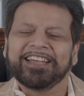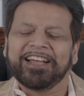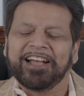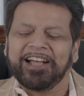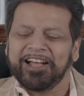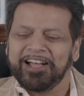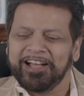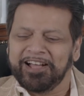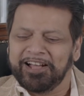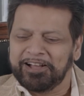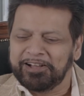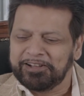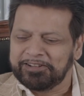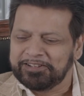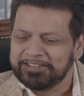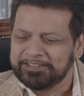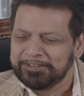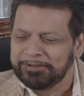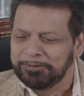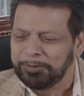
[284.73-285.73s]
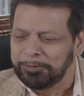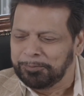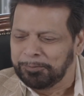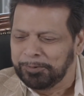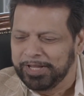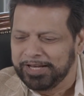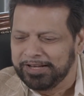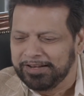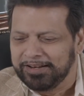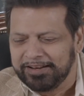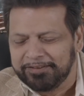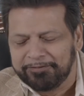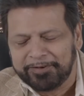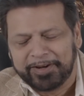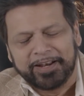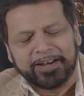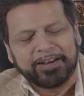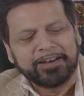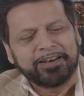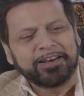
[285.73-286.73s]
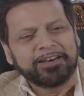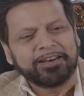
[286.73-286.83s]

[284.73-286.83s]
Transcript: Uh, when, when